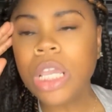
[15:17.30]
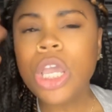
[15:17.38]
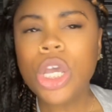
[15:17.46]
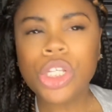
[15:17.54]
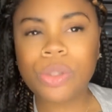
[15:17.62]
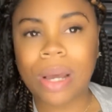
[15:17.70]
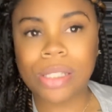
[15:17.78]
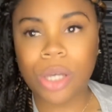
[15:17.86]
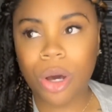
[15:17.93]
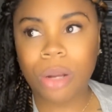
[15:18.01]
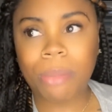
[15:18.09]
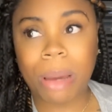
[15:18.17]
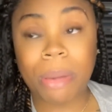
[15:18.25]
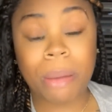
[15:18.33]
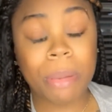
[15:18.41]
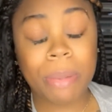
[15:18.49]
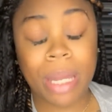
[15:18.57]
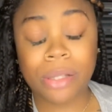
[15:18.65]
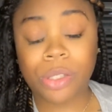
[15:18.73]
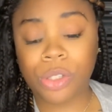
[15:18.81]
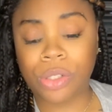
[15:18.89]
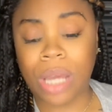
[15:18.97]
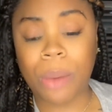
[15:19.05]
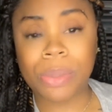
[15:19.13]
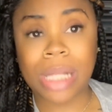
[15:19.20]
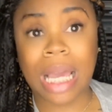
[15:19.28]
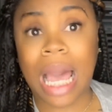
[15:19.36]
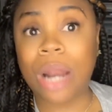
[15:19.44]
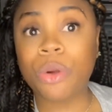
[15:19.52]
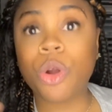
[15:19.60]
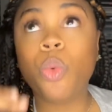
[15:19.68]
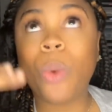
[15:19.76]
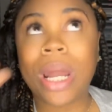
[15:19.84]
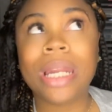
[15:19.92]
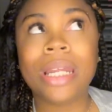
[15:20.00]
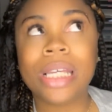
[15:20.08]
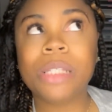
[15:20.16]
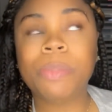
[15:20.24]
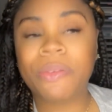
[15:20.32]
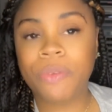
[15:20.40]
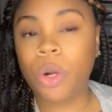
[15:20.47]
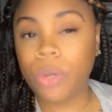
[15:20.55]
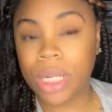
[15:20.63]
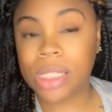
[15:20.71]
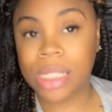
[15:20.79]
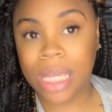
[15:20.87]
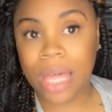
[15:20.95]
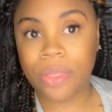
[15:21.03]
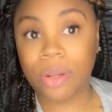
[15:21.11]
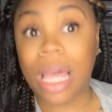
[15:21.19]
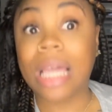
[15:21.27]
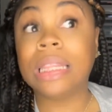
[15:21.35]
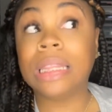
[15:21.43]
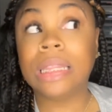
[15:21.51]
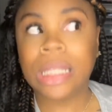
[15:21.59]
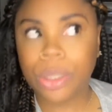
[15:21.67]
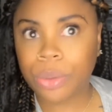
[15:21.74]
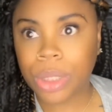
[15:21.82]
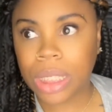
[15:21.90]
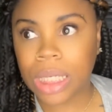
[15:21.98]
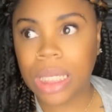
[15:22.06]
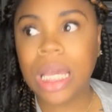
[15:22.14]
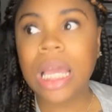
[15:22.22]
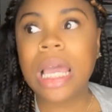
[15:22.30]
So I told him, I'm going to be honest with you. I was like, I don't know what it is, but if you don't get it together, like, literally,